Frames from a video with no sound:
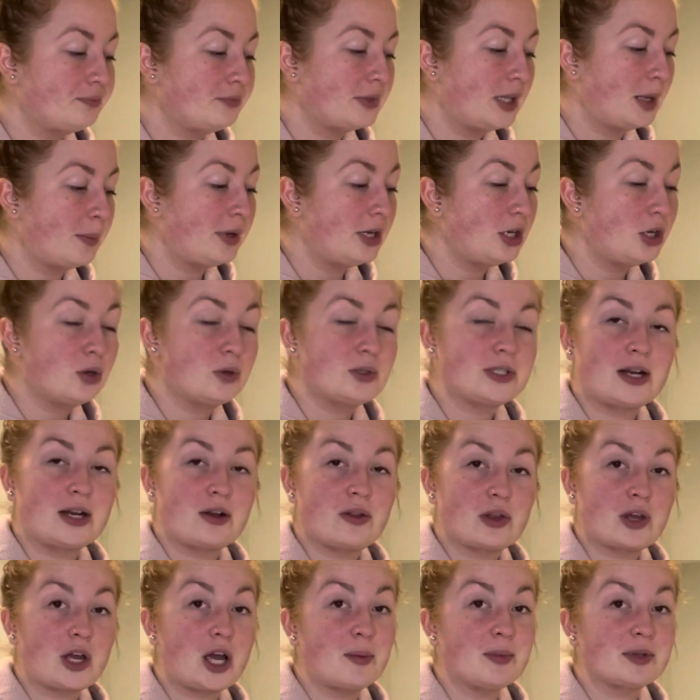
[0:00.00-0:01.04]
Let me know down in
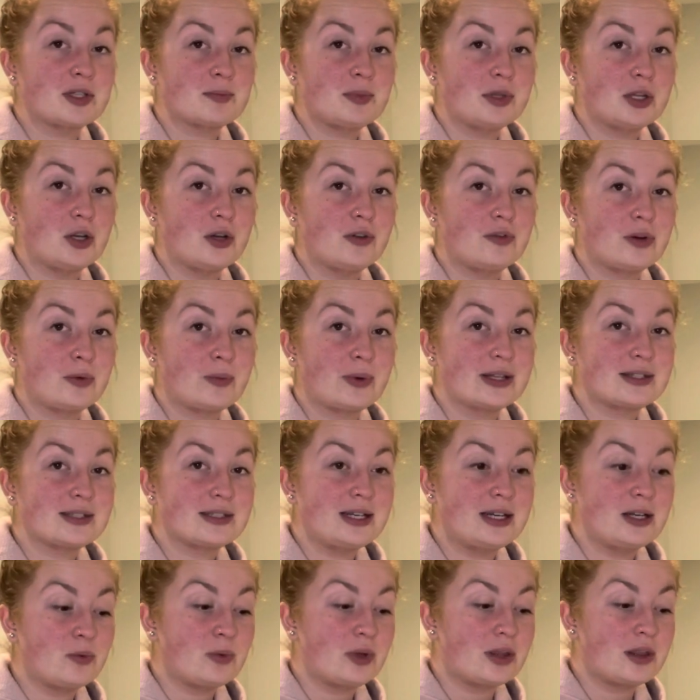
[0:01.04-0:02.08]
the comments below if it
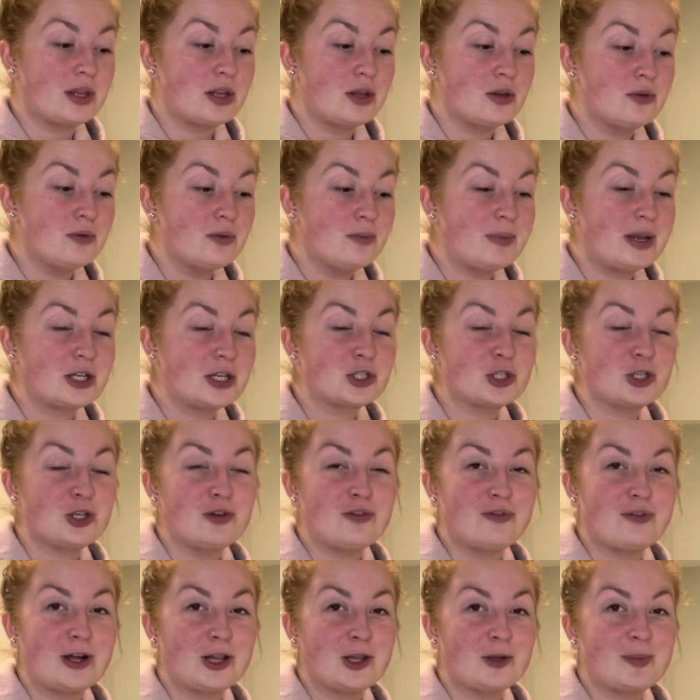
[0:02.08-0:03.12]
resonated with you. Make sure you
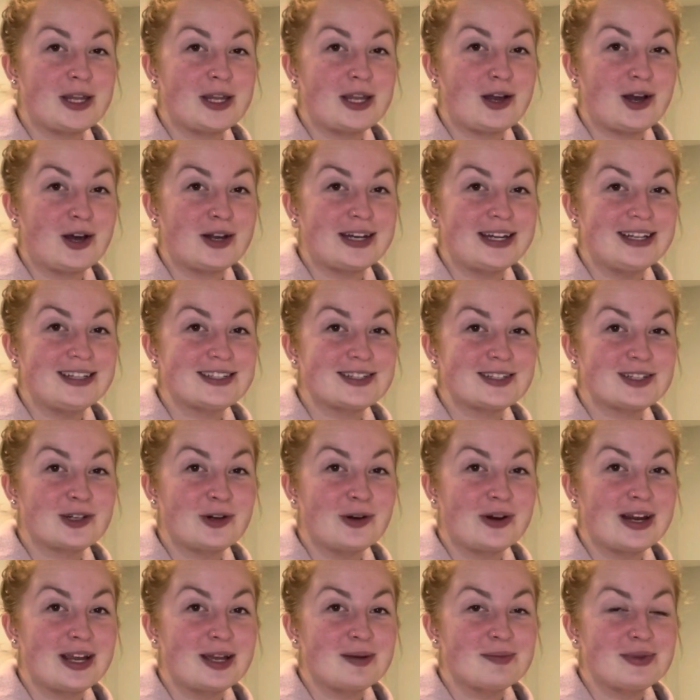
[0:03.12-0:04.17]
follow me on
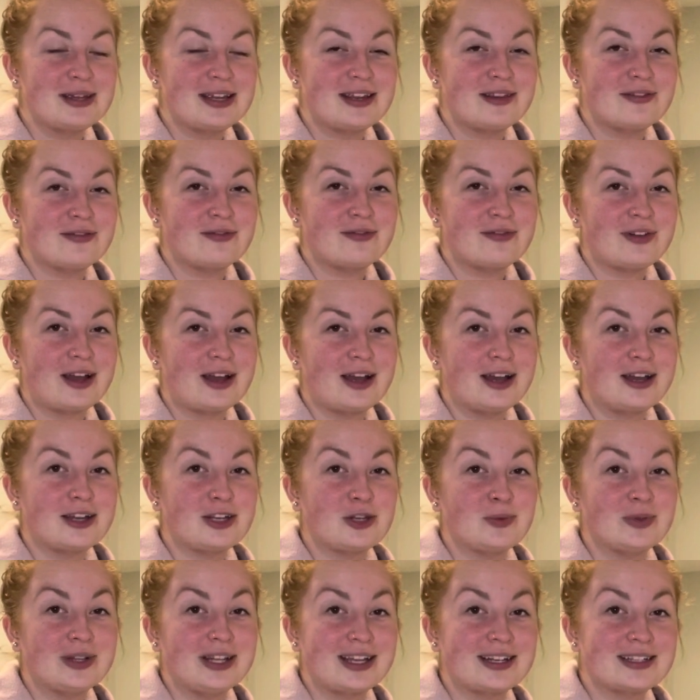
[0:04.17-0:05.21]
Instagram if
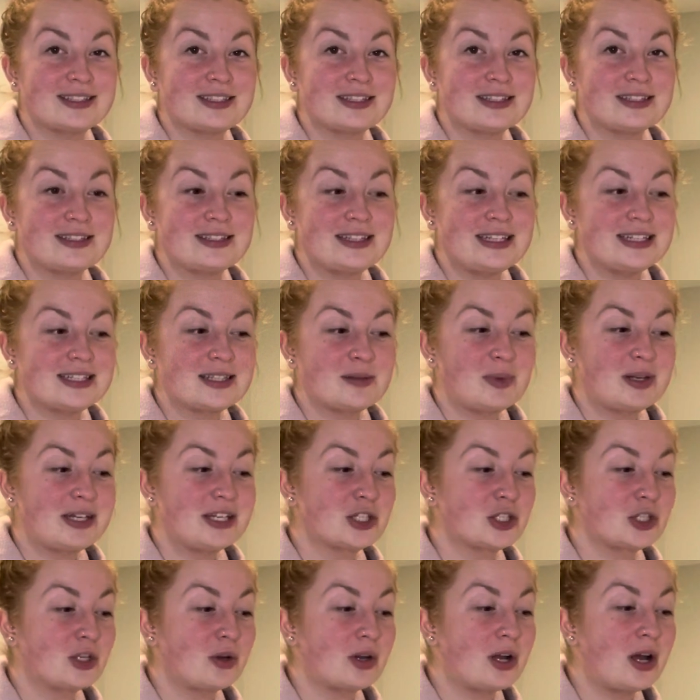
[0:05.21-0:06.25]
you would like to see some
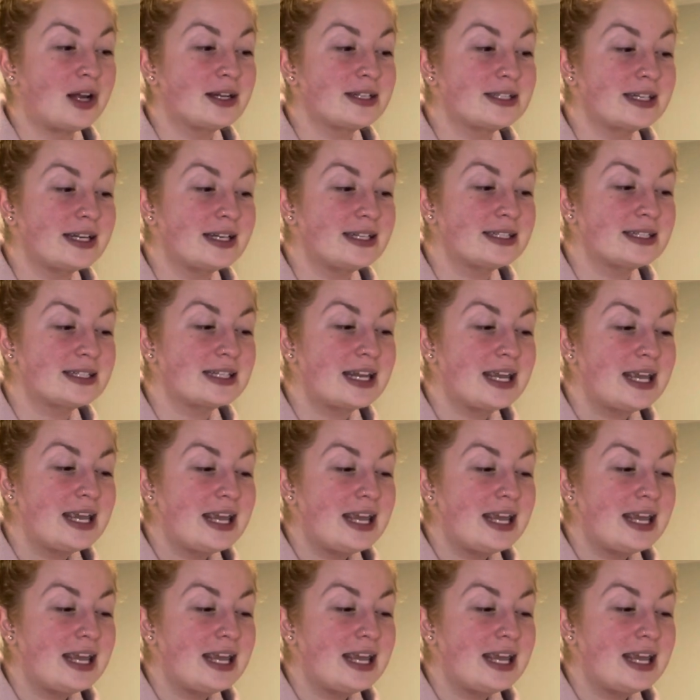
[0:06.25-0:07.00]
additional content.